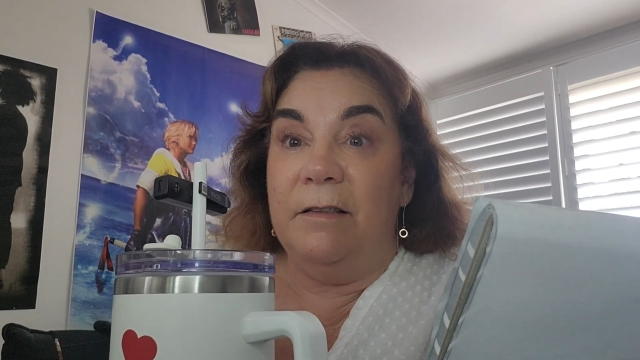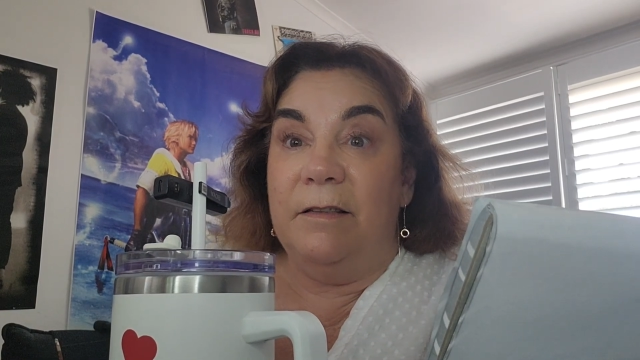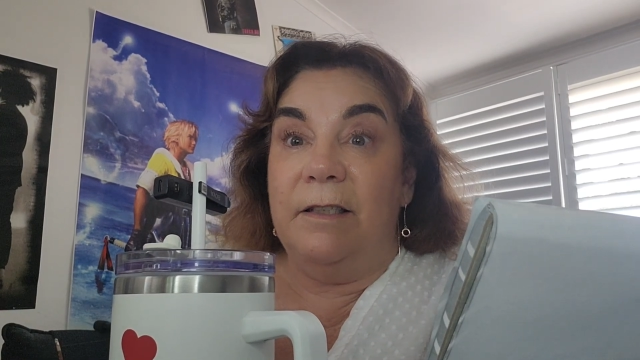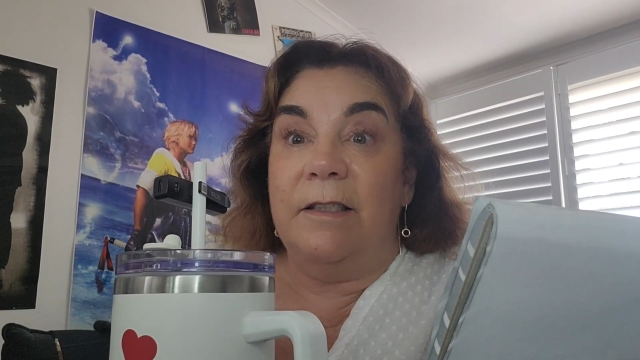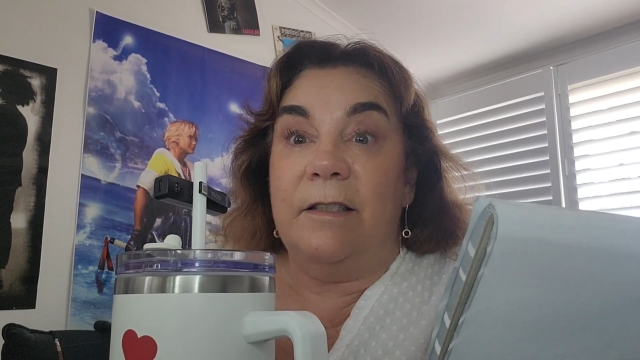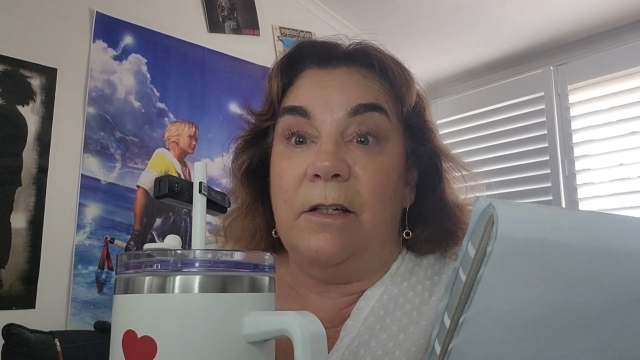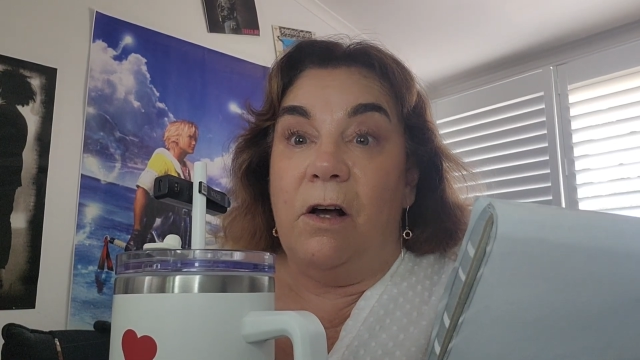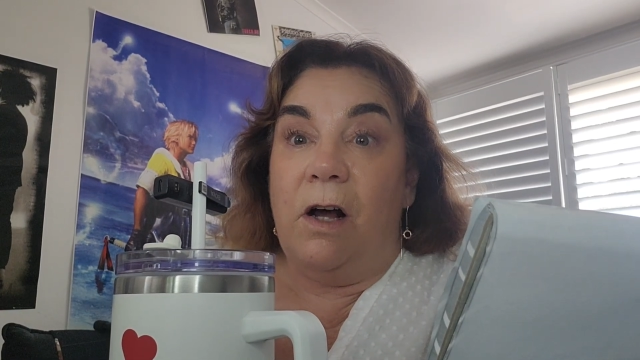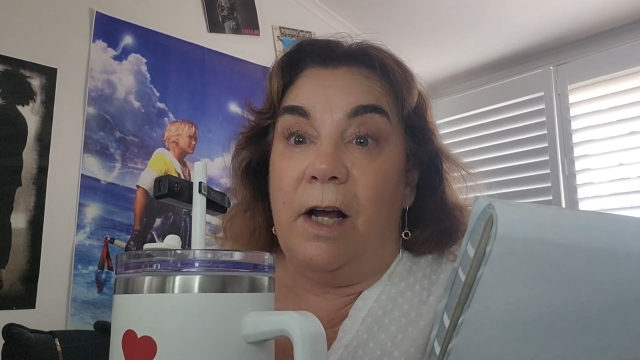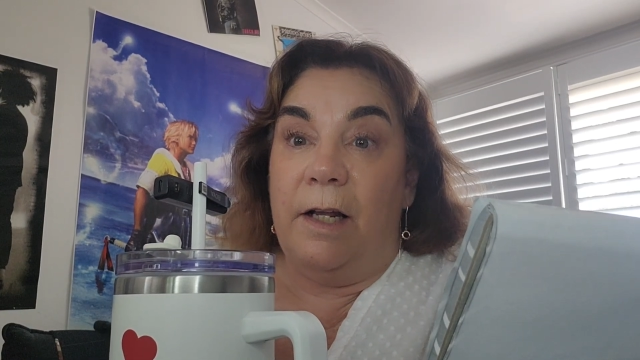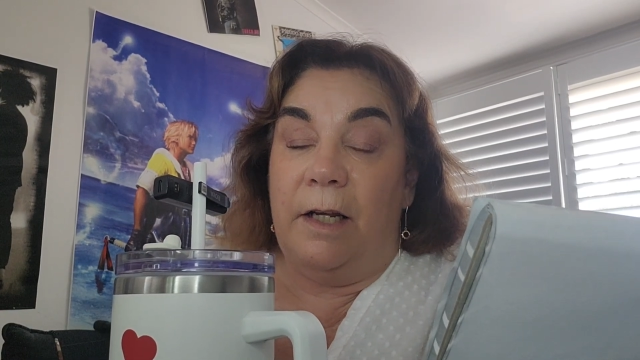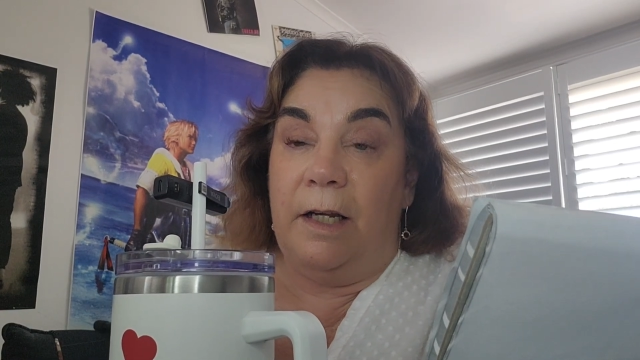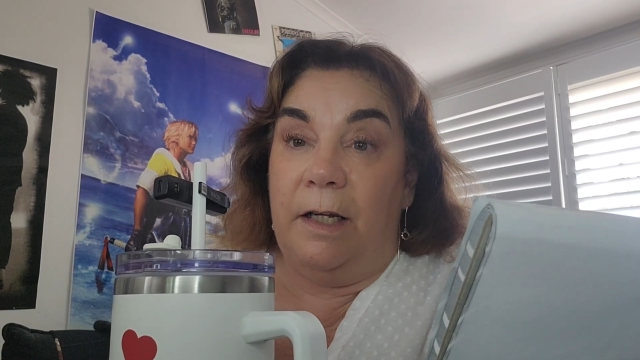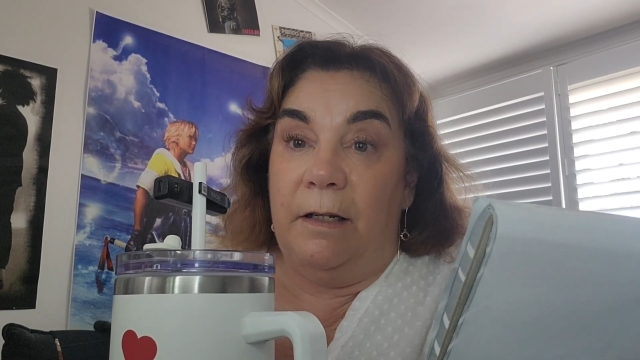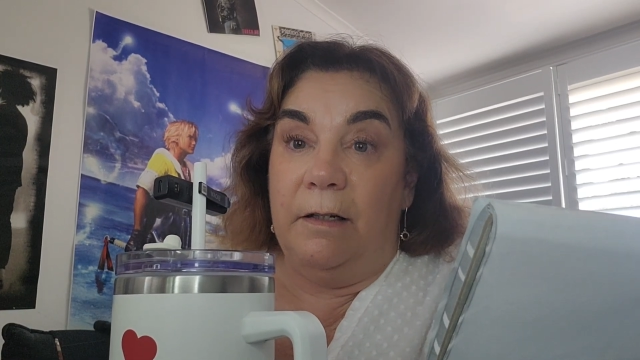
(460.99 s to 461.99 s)

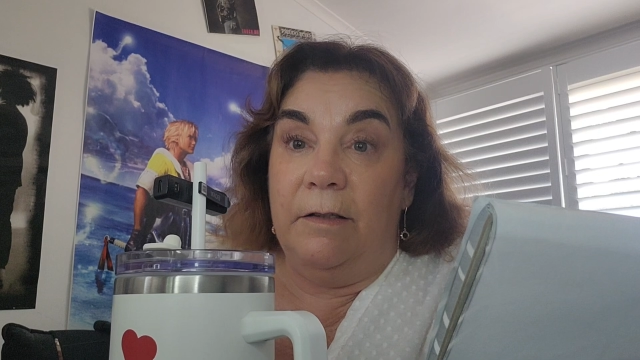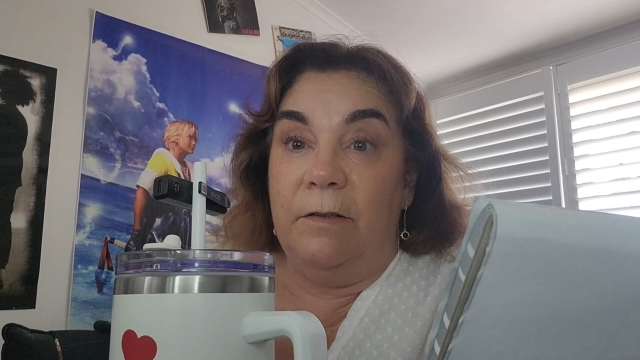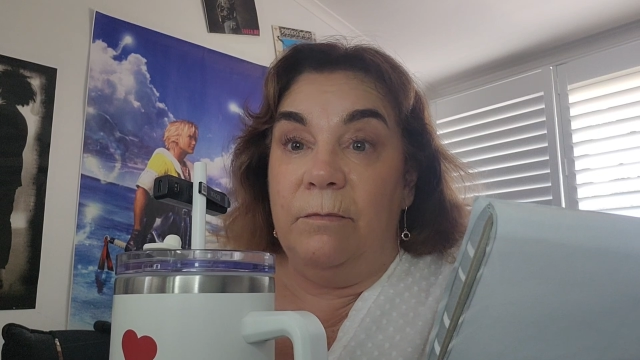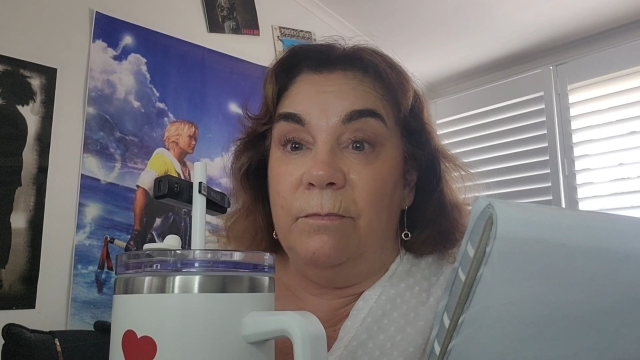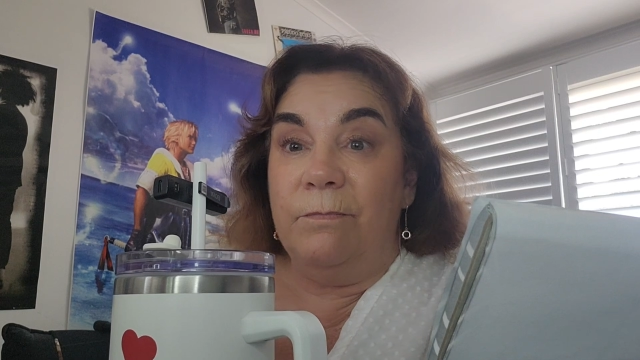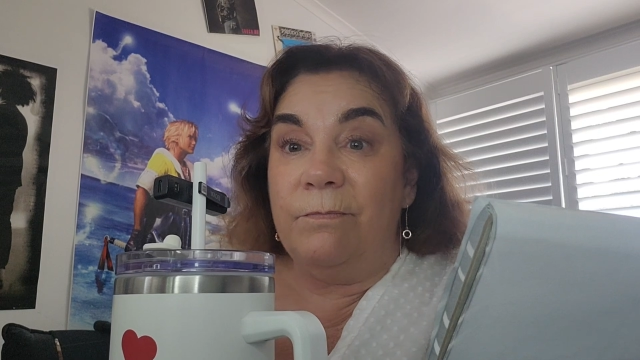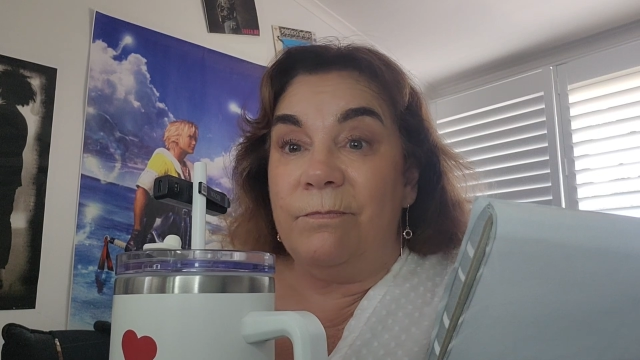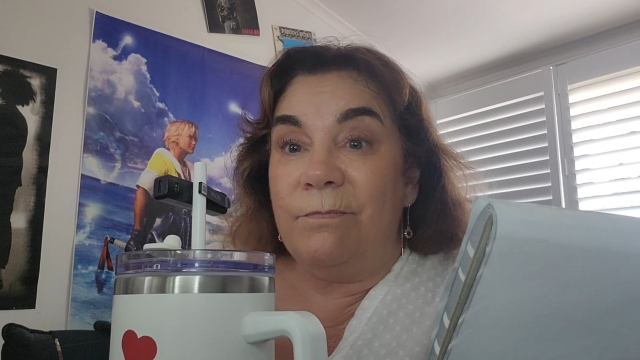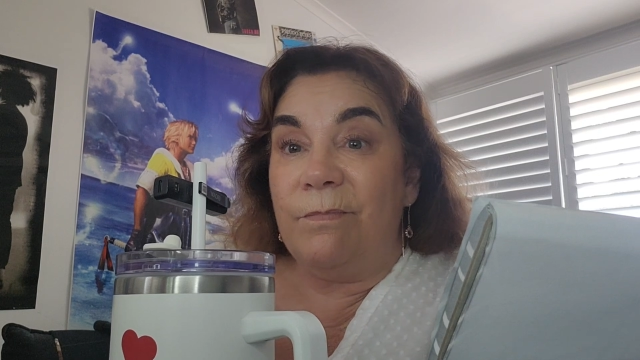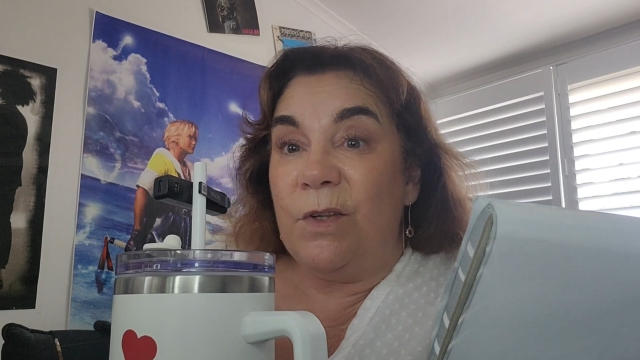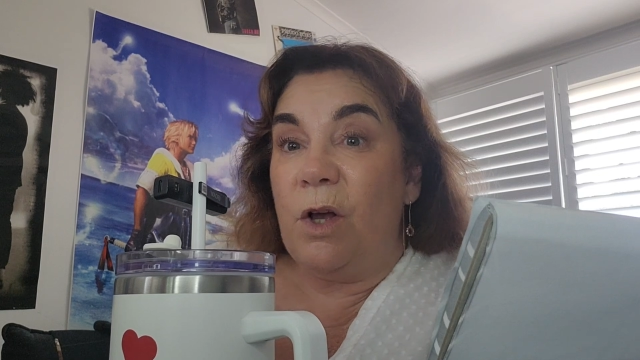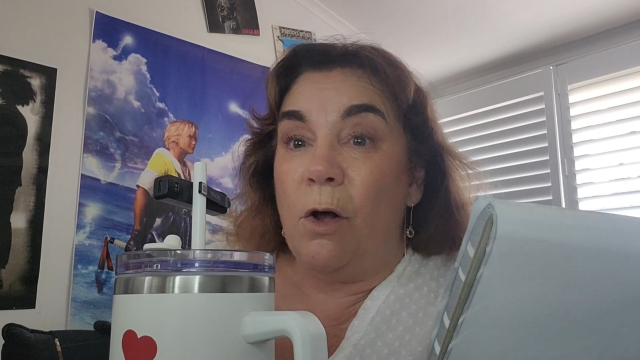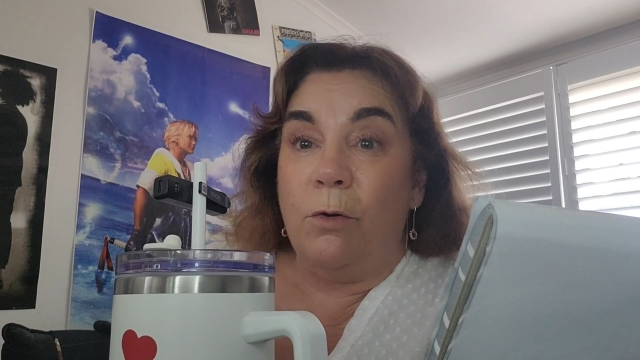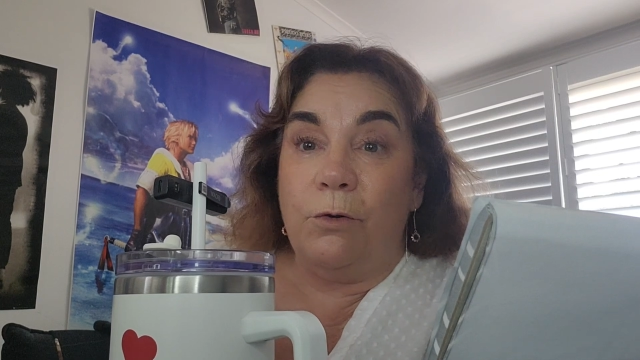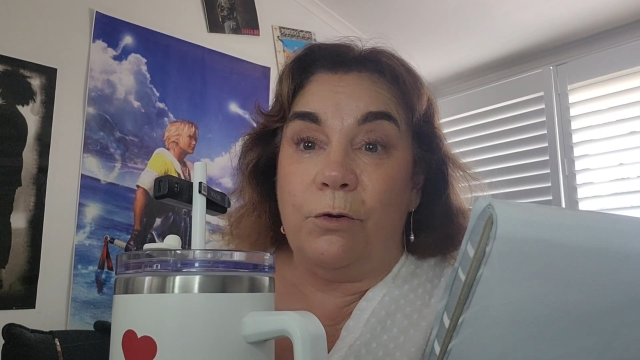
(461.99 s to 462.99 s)
society and
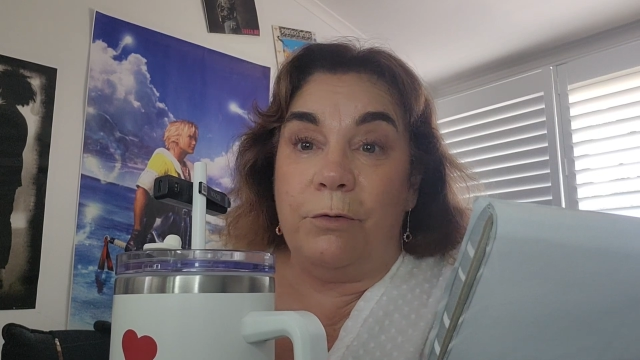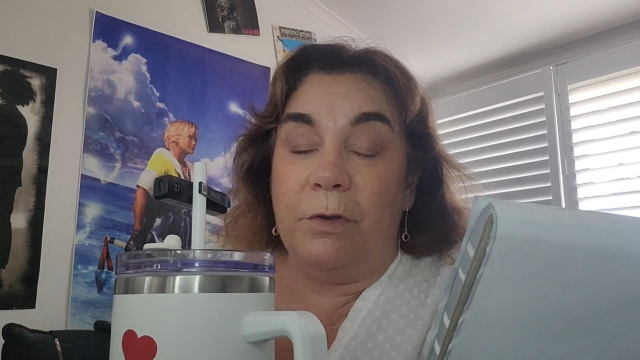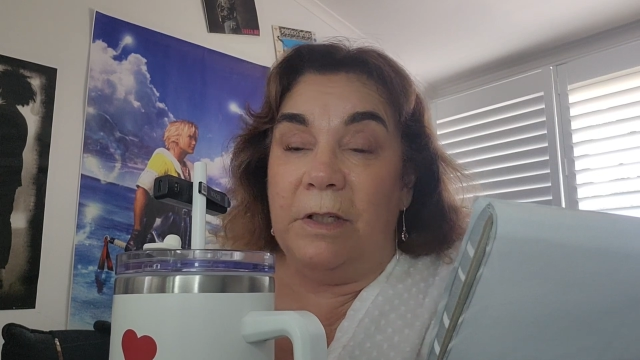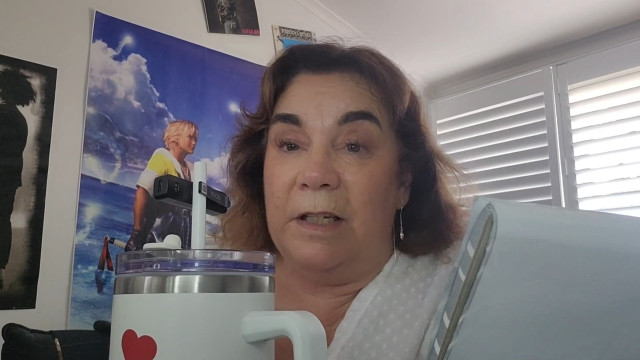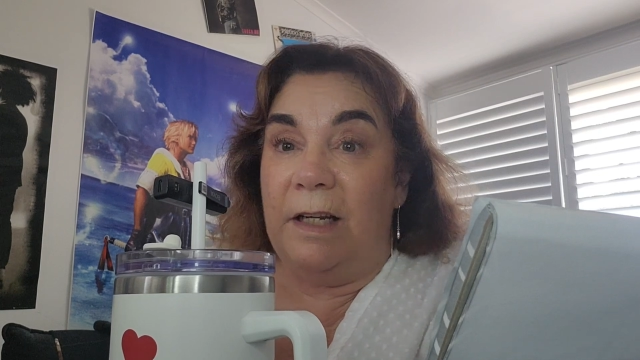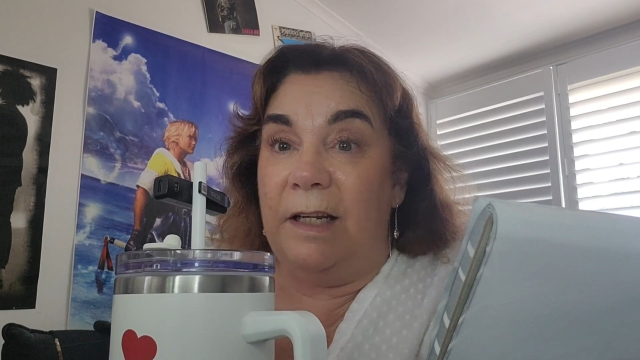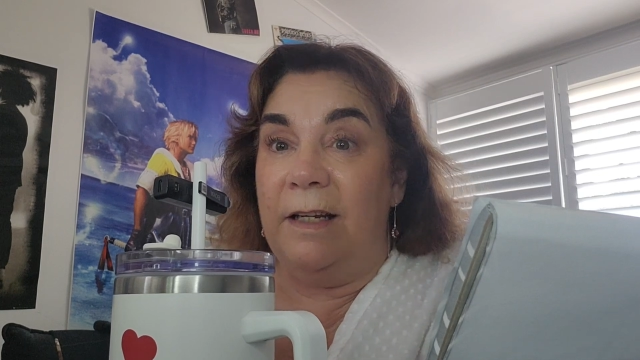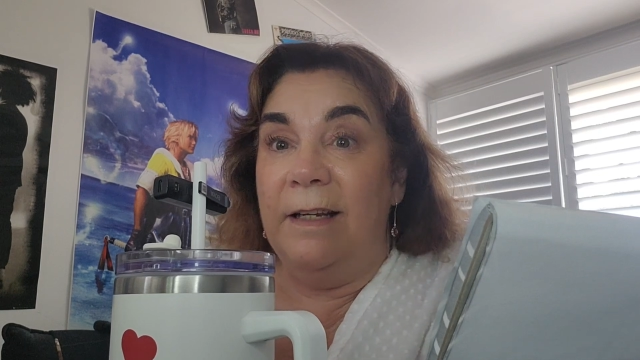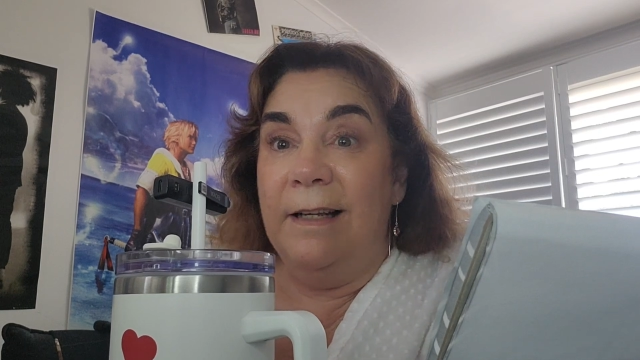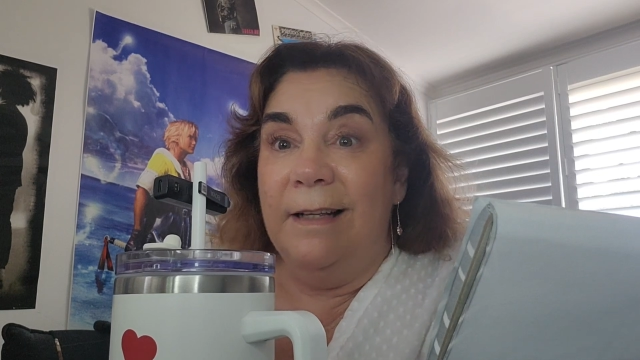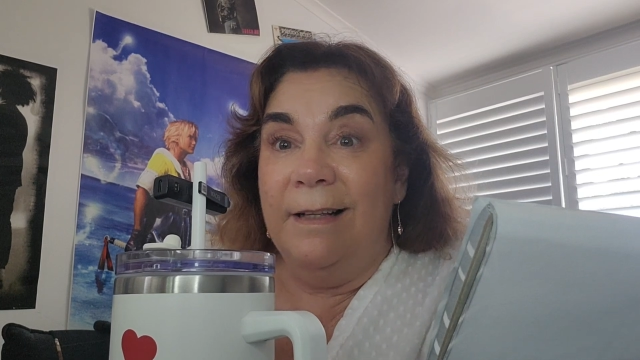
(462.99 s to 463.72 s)
culturally.